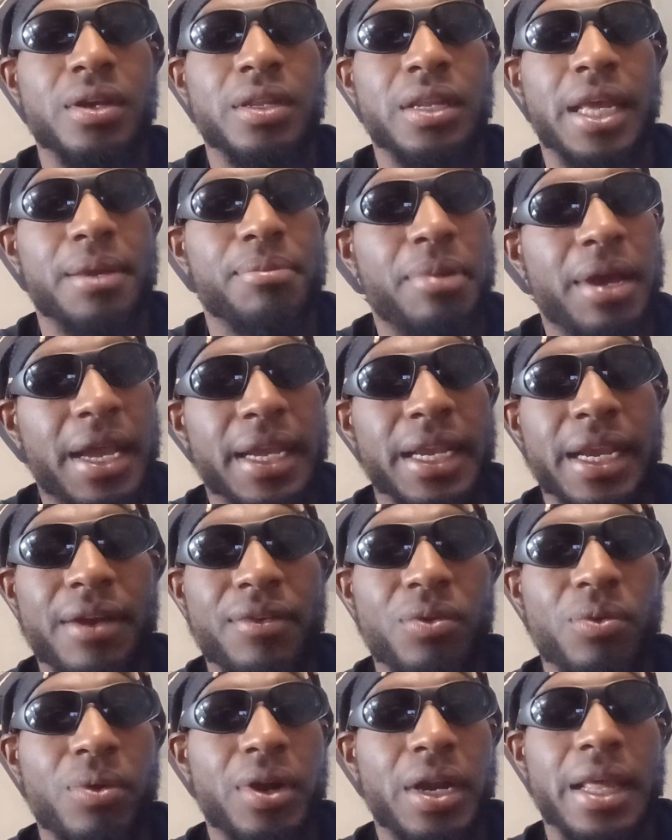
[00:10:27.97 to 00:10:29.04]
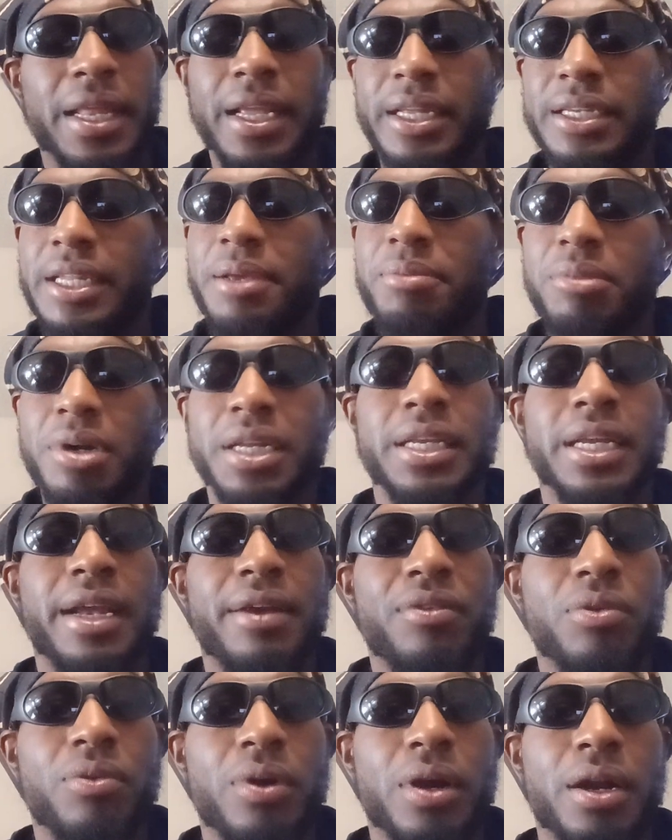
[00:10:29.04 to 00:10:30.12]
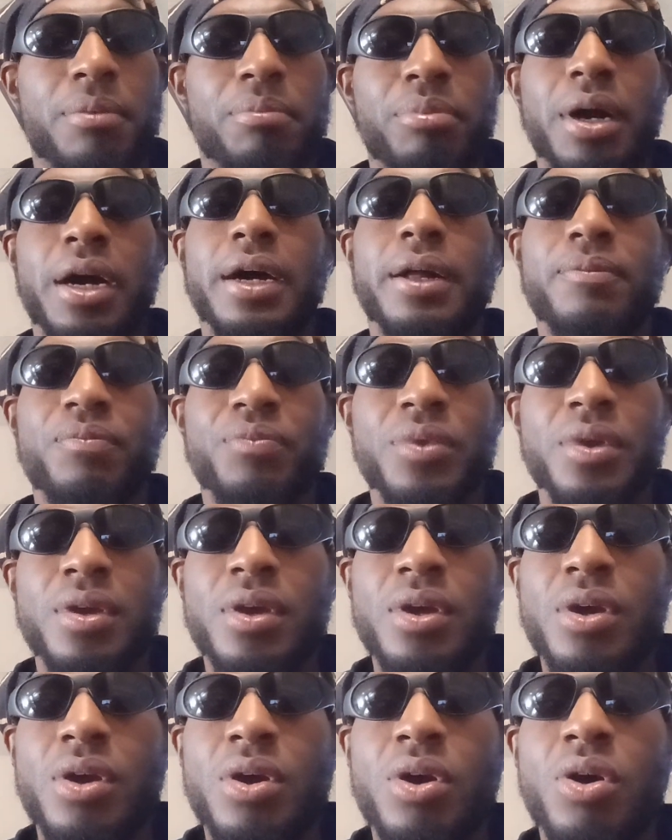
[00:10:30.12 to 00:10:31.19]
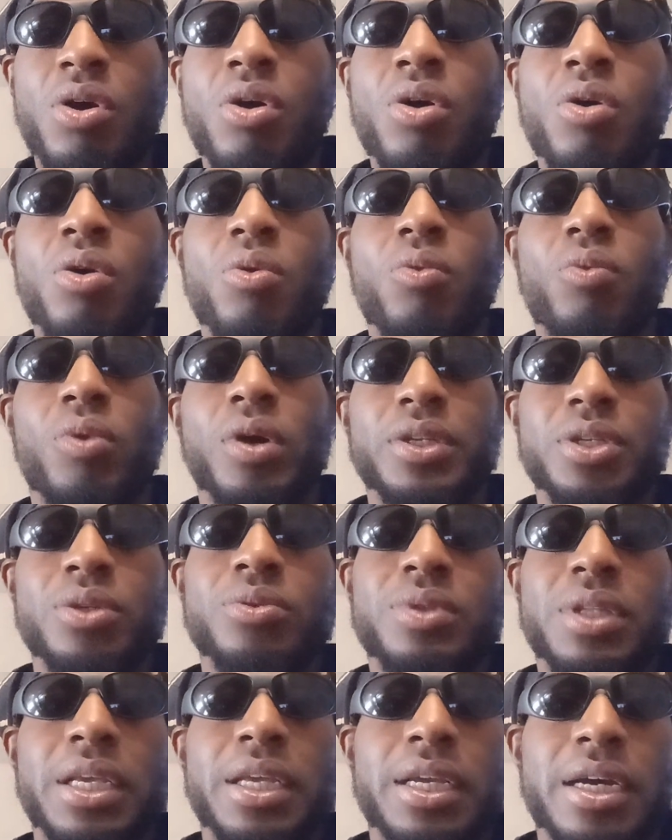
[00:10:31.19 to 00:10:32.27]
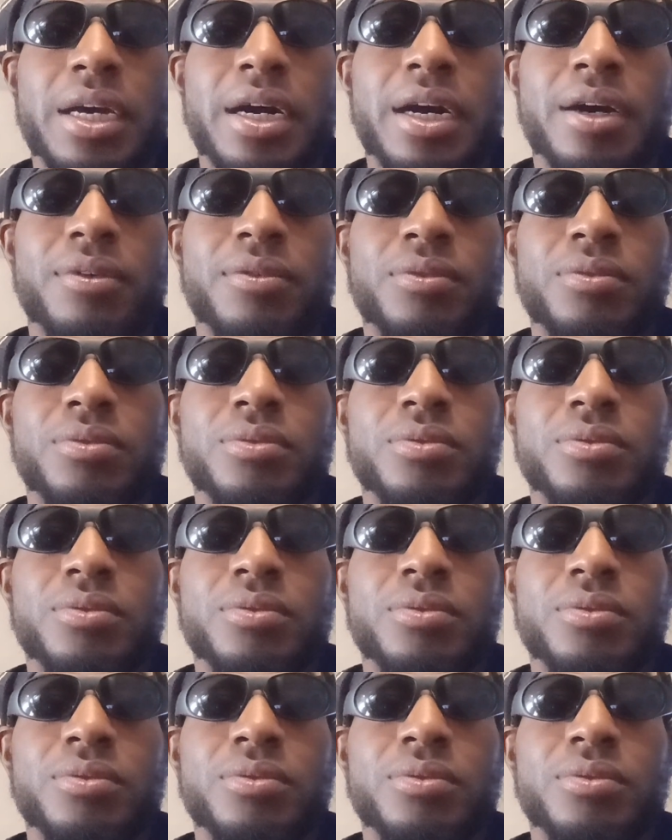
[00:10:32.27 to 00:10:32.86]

They bang everywhere. They get their money everywhere. But when you think of